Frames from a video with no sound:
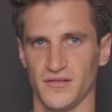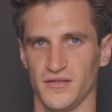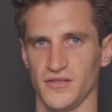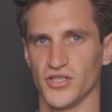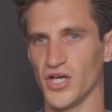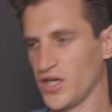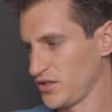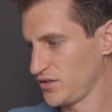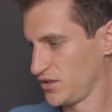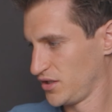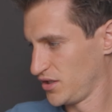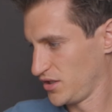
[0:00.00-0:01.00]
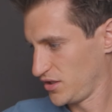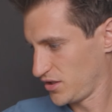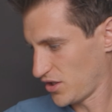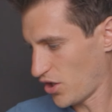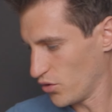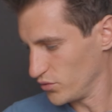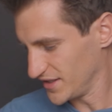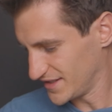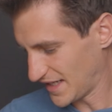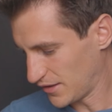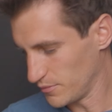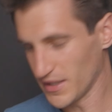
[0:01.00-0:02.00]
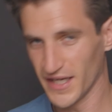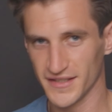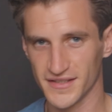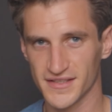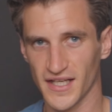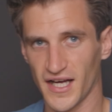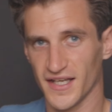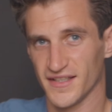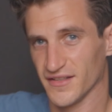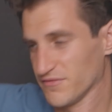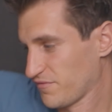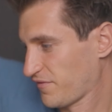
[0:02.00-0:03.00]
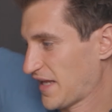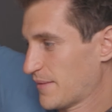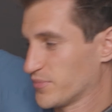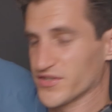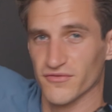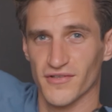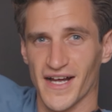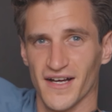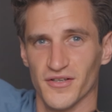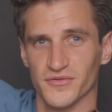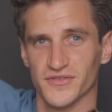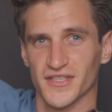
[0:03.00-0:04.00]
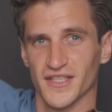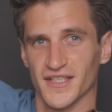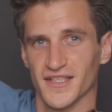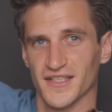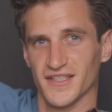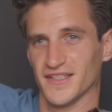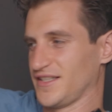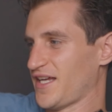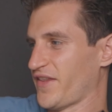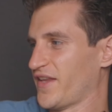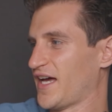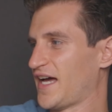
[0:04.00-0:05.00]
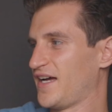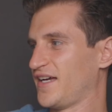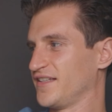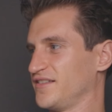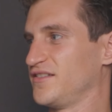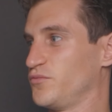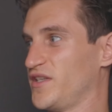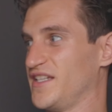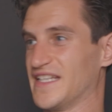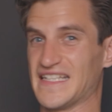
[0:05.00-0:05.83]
You can't hold it down by your side. It flaps around like that, and with